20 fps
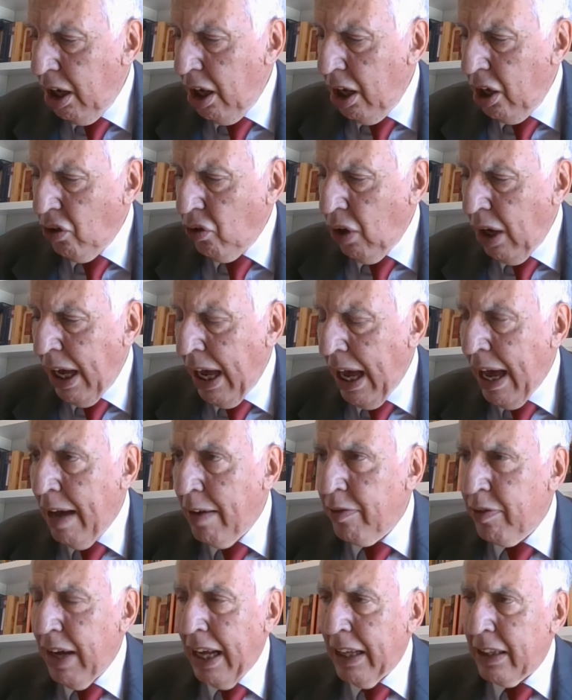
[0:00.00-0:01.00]
you have
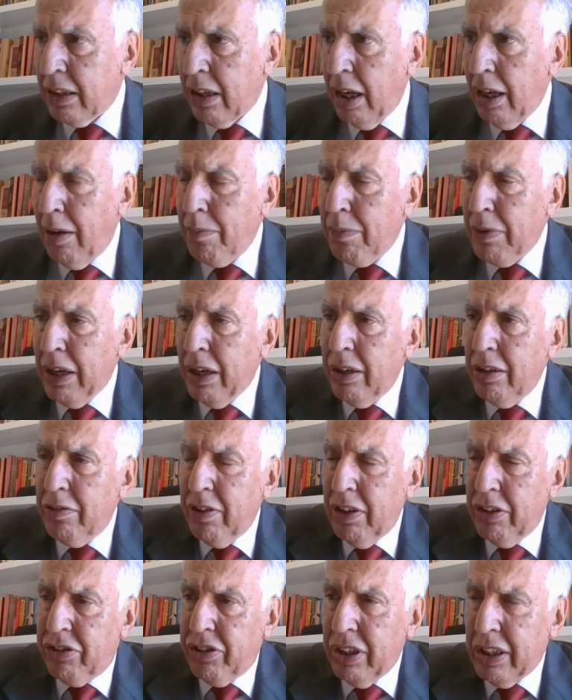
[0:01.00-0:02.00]
at Columbia
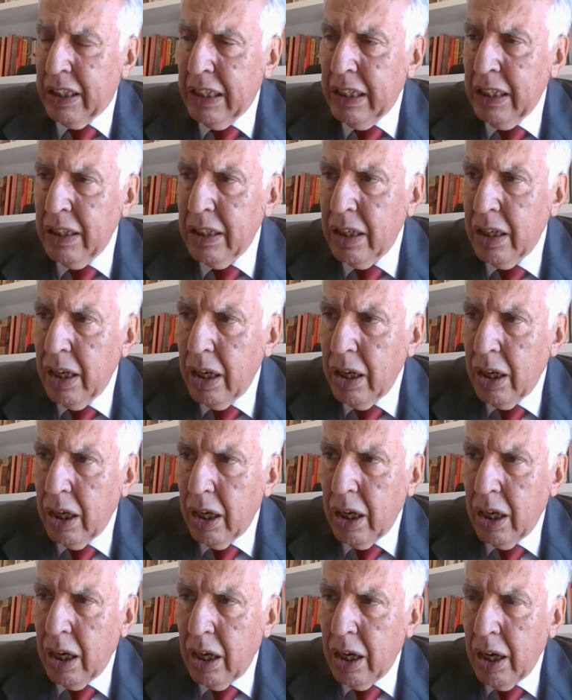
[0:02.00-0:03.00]
University
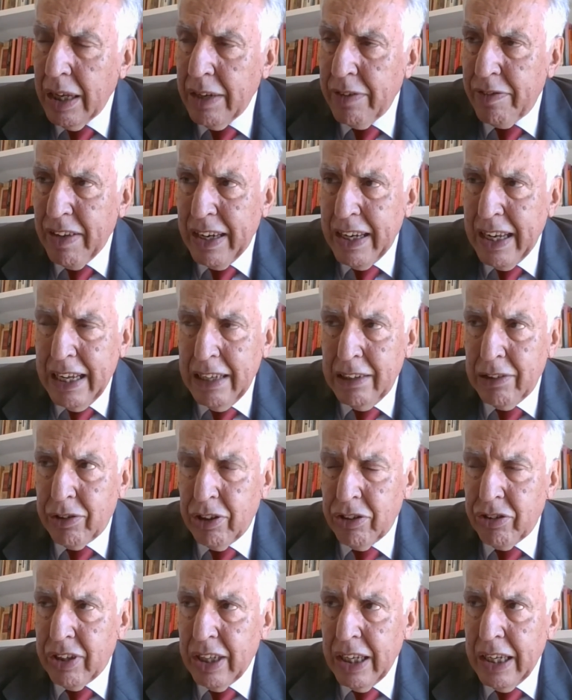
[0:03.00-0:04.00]
a very
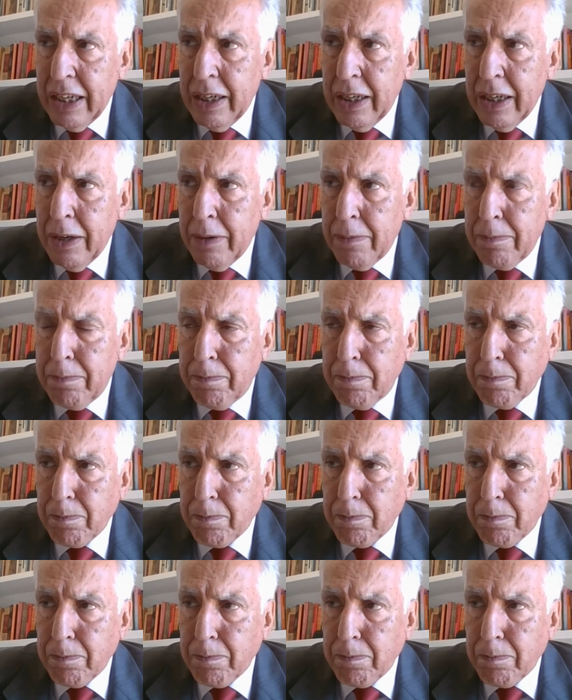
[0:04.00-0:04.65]
interesting